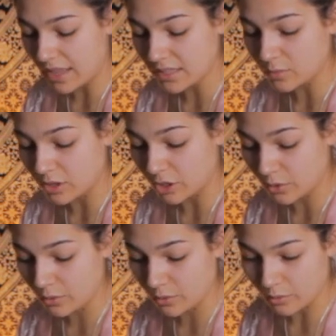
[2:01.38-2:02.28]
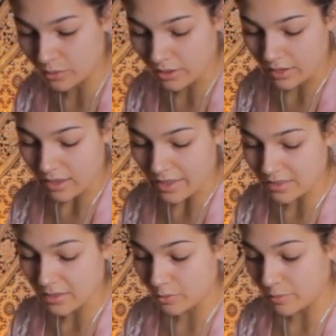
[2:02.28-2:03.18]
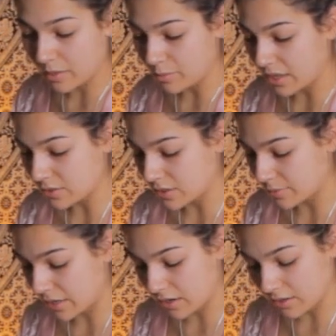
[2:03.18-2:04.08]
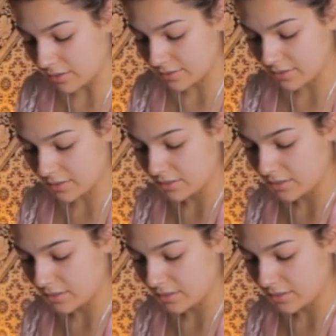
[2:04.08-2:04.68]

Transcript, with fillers: plans with you and then they were making plans with somebody else.